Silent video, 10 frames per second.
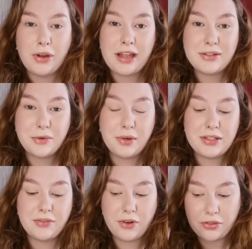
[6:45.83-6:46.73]
Okay, so
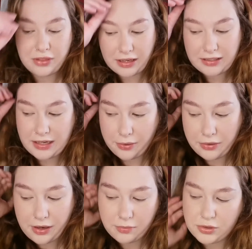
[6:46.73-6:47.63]
once I've got that
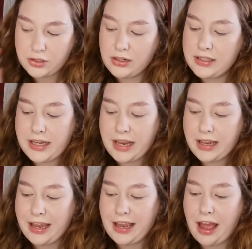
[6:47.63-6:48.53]
down, I'm just going to
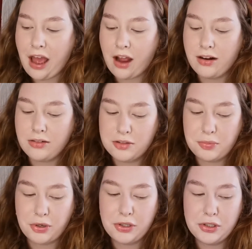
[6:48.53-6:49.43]
take a
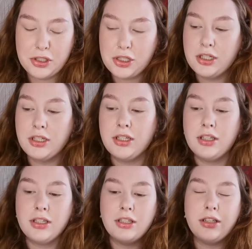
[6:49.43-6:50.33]
angled brush.
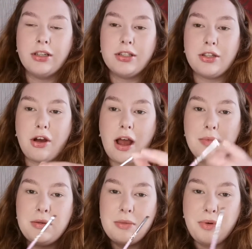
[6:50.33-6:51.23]
So
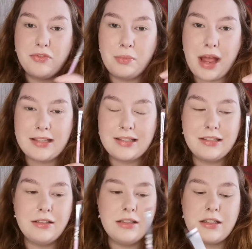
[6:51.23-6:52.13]
I'm using one from
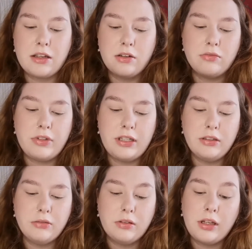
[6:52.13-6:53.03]
Essence. I don't really
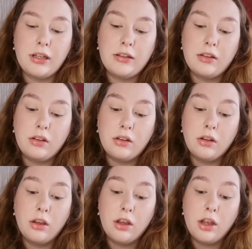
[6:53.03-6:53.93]
know, it's
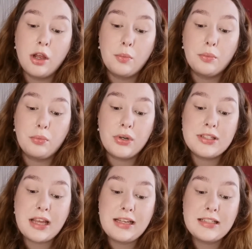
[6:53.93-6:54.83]

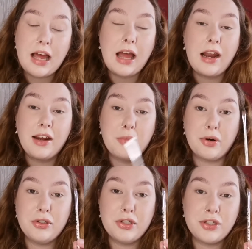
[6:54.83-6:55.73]
Precise Eyeliner
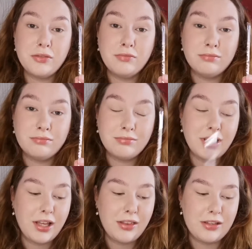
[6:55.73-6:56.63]
Brush.
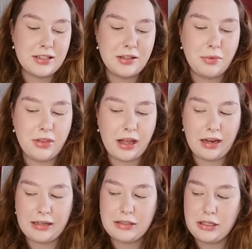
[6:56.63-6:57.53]
This is the one that I
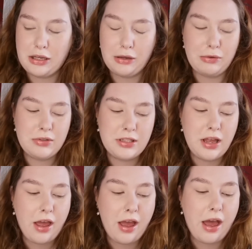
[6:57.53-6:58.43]
like to use.
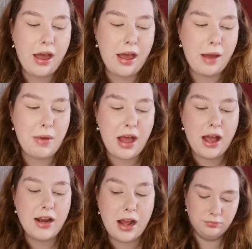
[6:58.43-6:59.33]
And
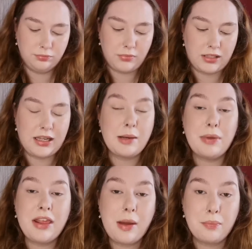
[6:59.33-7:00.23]
I'll take a
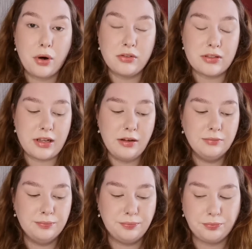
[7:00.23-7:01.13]
bit of that bronzer.